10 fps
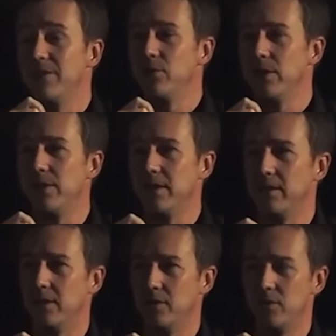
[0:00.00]

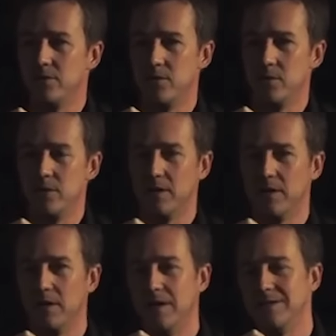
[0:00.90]
everything that you're
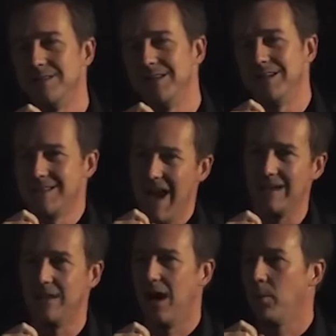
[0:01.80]
doing is the
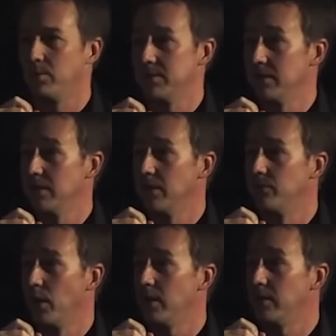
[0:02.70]
exact opposite of
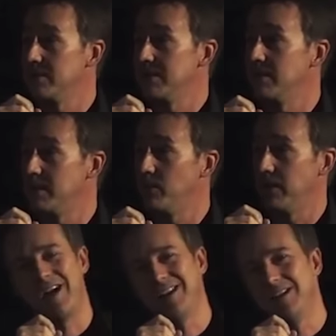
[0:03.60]
what this needs to be.
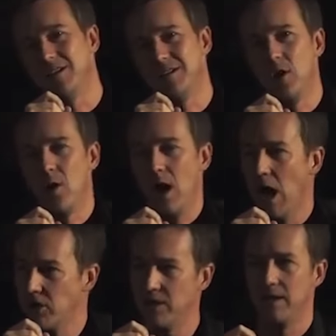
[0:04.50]
I needed to go
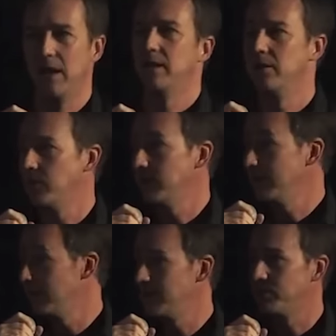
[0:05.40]
180 degrees
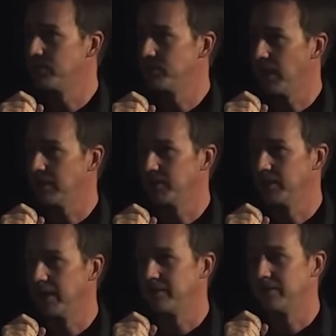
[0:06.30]
in a different direction.
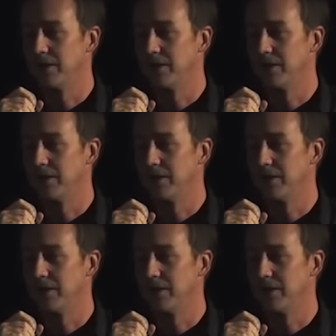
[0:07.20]
That's what